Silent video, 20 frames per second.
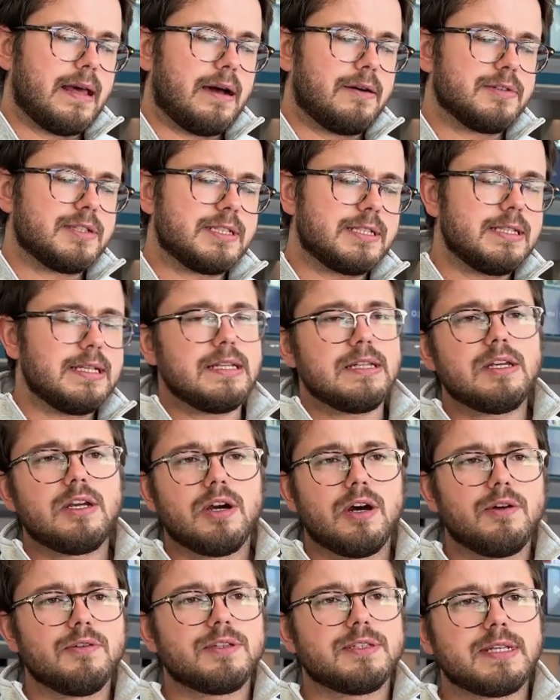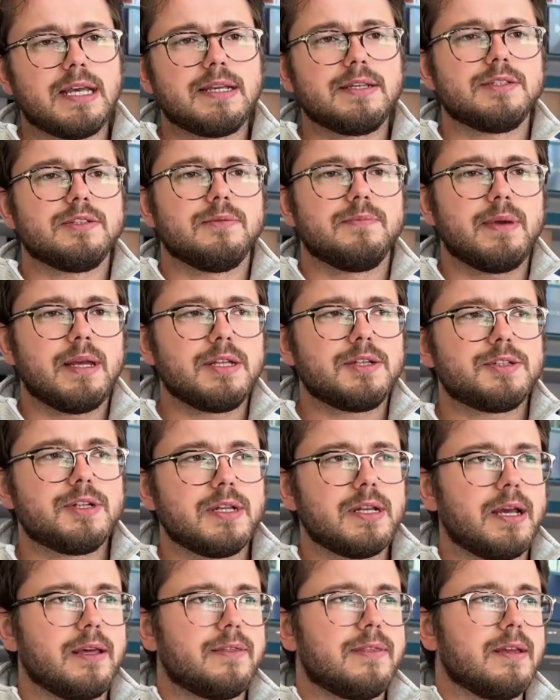seed coats, as you
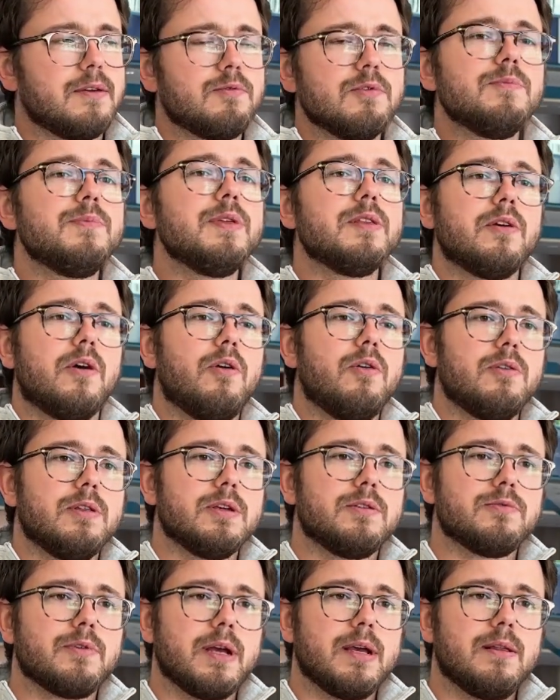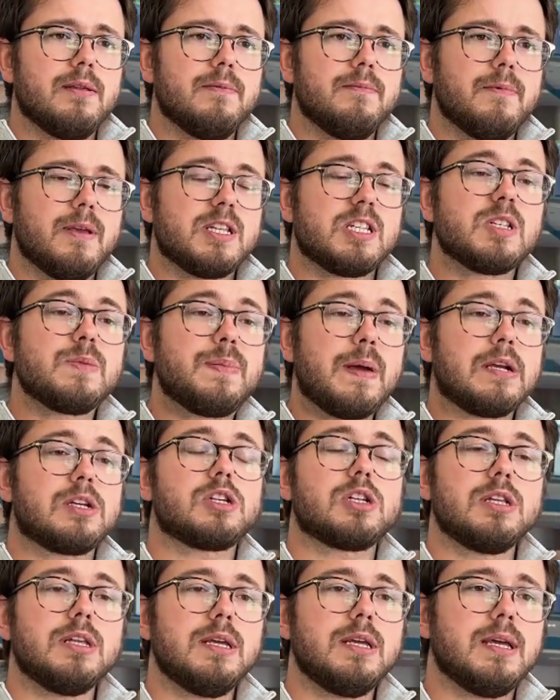mentioned, I think would be the holy grail,
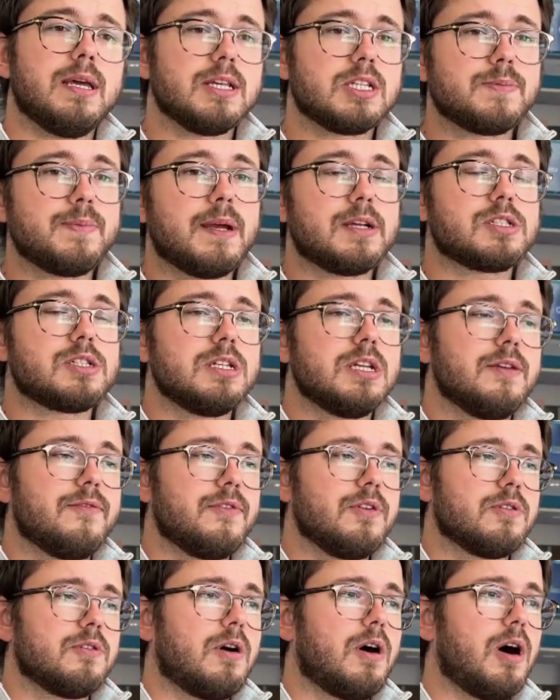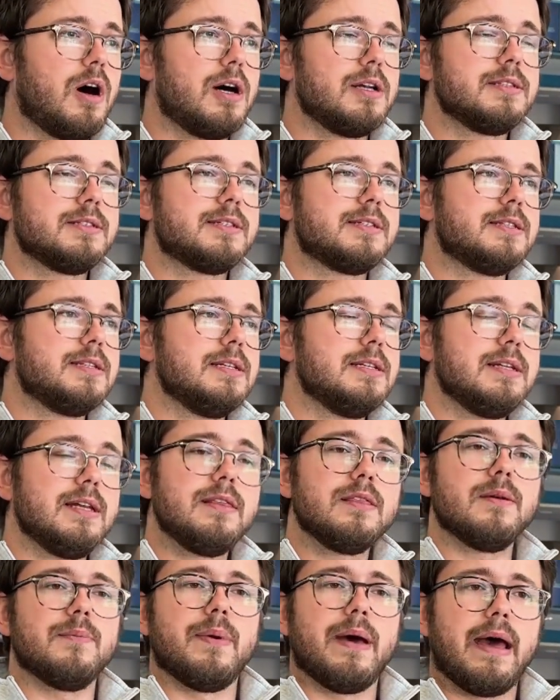especially if you're on seed
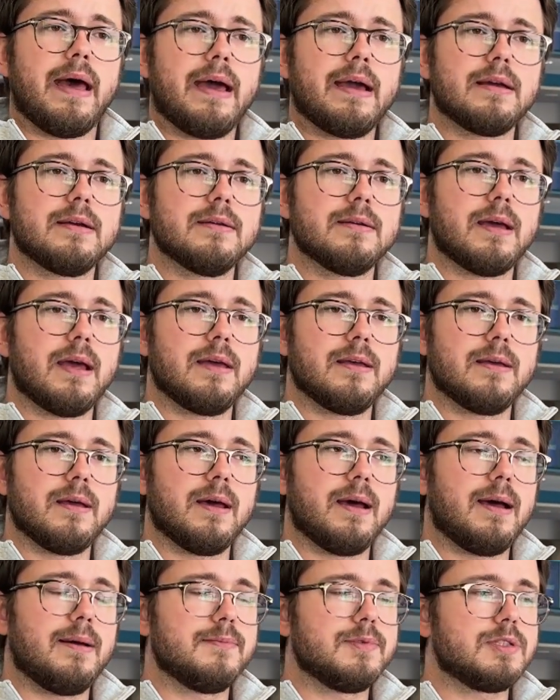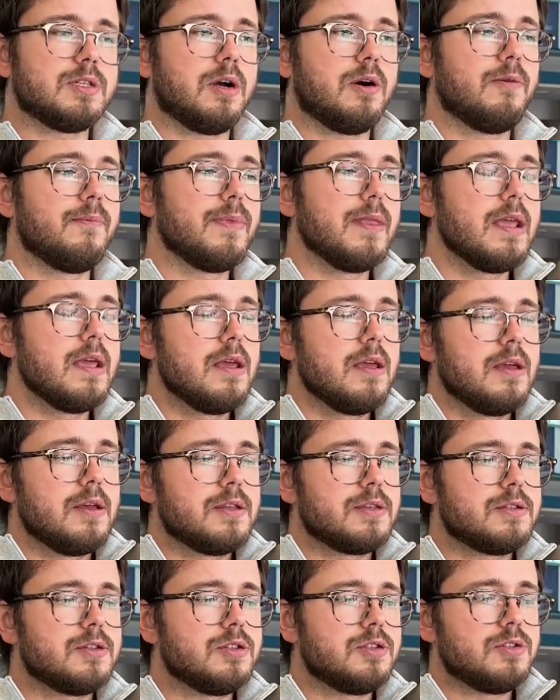in the bag. So
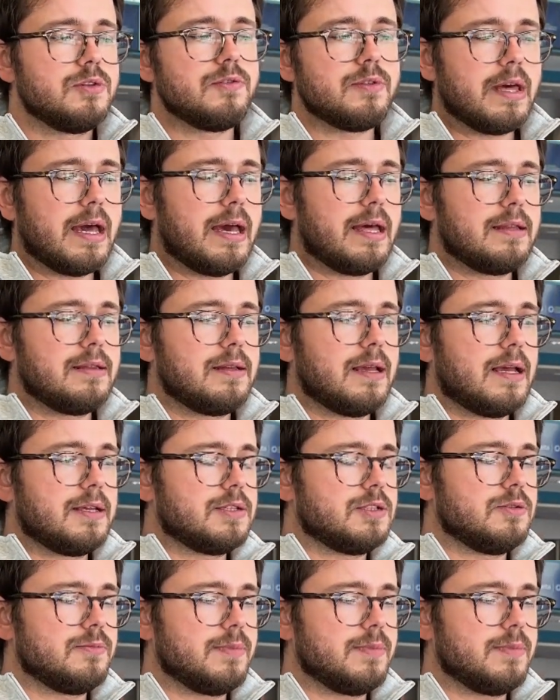to do that, as you